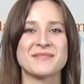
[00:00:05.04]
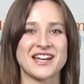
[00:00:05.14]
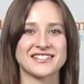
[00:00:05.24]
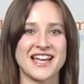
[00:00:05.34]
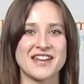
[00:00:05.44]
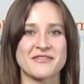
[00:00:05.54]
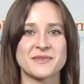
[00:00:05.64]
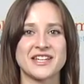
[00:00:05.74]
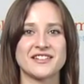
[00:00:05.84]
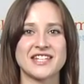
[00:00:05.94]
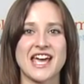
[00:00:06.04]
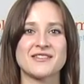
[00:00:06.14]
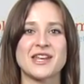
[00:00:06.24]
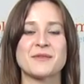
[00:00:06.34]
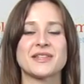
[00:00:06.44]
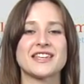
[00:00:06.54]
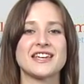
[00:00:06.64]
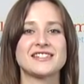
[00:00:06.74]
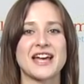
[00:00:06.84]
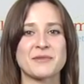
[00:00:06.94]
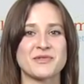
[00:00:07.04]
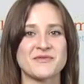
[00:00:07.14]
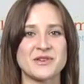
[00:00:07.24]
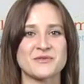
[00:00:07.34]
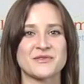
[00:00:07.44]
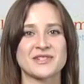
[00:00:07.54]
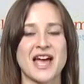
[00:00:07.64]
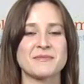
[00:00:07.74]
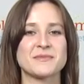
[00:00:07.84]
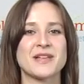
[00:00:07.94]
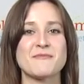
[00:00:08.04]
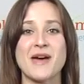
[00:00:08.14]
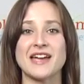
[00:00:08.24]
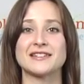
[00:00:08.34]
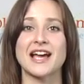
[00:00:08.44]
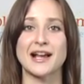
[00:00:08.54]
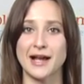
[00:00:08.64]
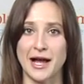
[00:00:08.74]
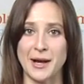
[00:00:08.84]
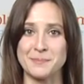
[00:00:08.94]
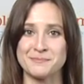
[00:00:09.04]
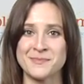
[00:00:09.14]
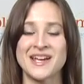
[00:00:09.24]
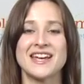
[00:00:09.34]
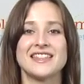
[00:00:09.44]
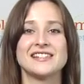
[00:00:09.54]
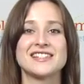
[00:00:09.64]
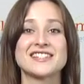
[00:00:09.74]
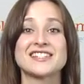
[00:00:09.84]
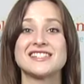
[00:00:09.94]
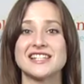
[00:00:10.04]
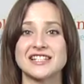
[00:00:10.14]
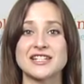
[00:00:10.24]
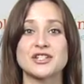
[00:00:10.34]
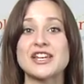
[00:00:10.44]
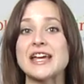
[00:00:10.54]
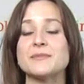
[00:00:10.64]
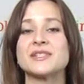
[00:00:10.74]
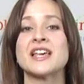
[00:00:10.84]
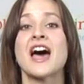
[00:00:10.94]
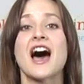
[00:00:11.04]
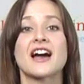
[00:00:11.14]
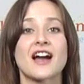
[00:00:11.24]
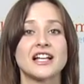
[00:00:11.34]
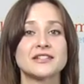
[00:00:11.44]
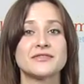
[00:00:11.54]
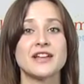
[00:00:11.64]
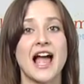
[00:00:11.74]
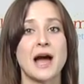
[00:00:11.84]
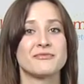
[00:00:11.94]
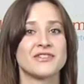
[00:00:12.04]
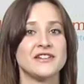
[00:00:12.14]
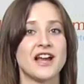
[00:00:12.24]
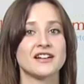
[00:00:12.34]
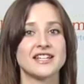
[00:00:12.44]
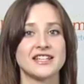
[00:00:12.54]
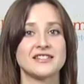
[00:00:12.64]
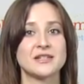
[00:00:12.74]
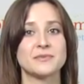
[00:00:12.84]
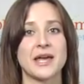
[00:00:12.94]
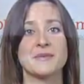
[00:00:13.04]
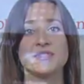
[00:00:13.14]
I'm Carolina from Kindertown, here with a kids app review for TimeToPlayMag.com. This is Gazilli Shapes, a colorful app for young kids to play